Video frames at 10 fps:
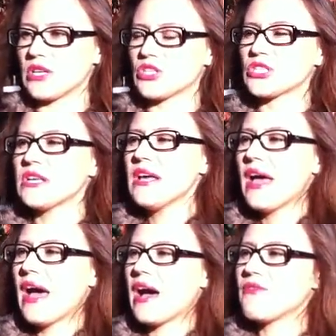They just
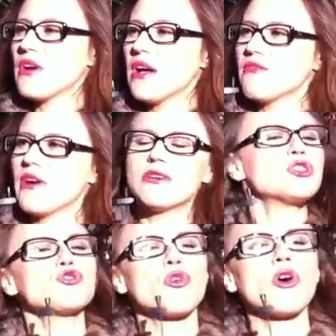have very
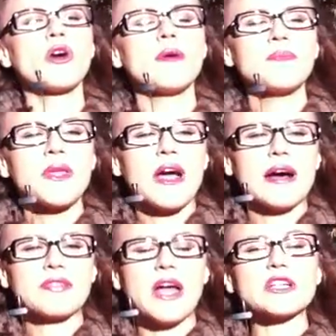strong
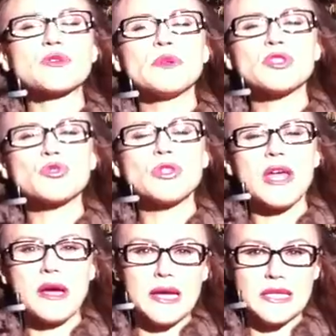attachments to
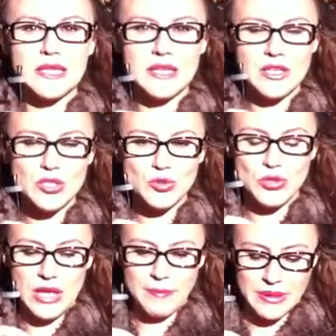their ideals, to
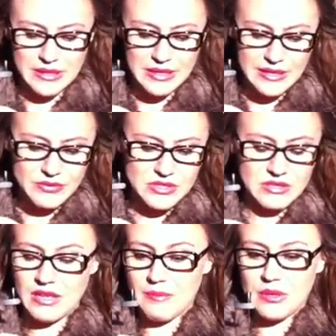their beliefs.
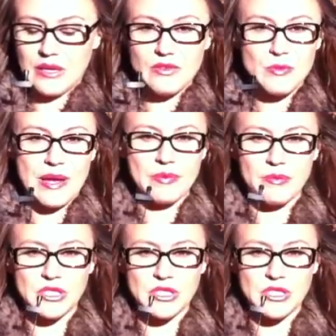Their beliefs might be